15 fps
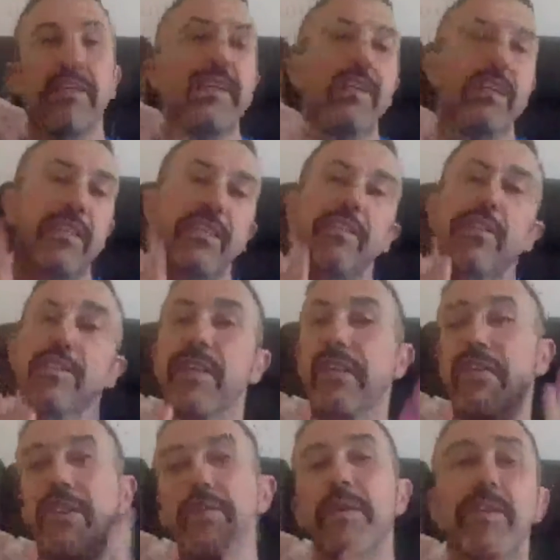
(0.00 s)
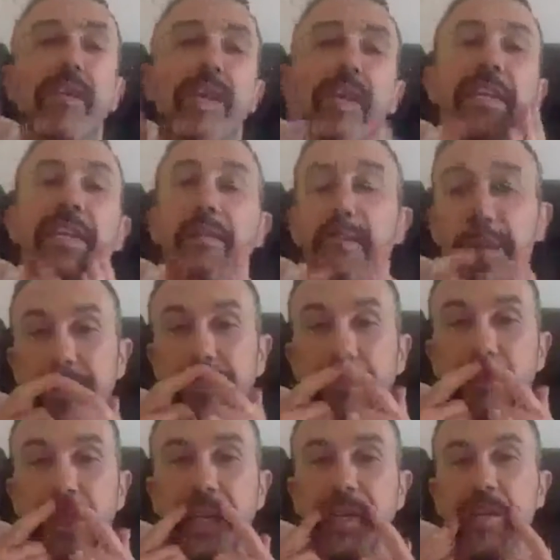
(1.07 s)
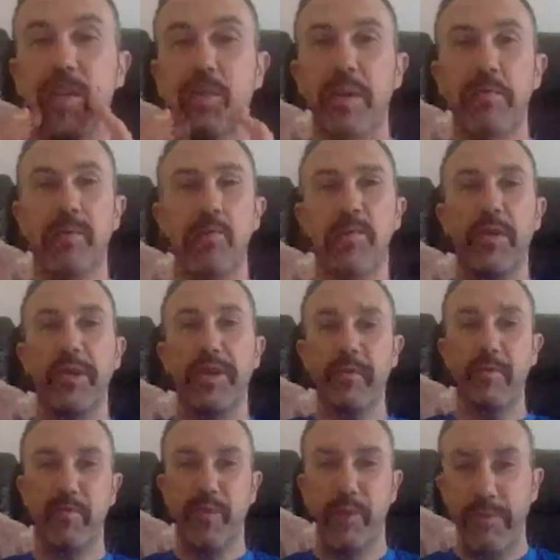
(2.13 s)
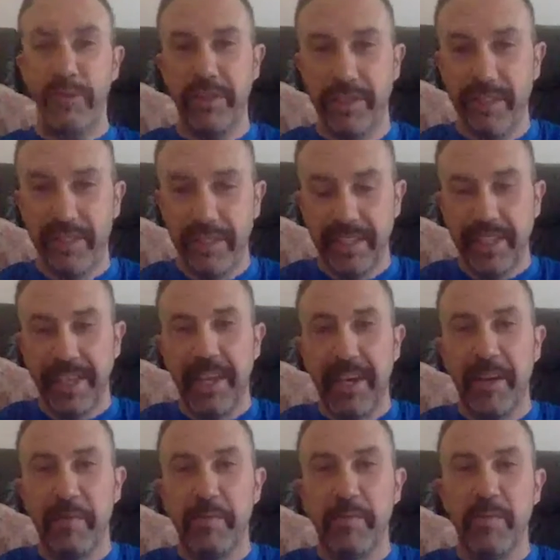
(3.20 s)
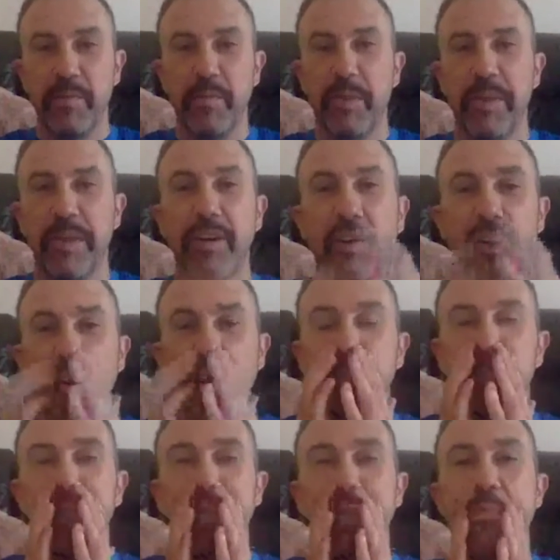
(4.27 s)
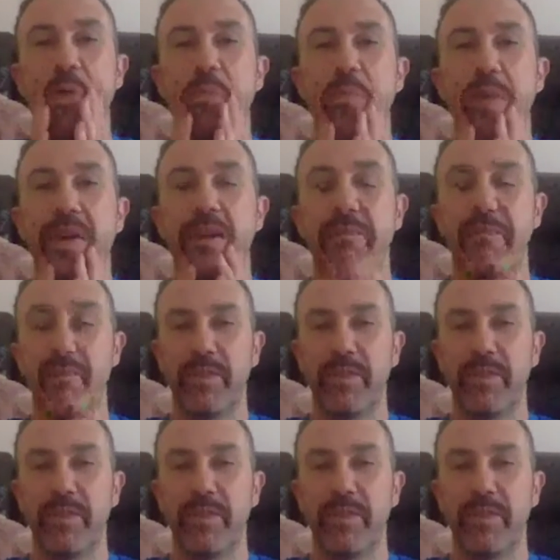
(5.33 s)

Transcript: I need to just have a little bit of clean up now to make it look a bit more prominent, but I am doing my bit.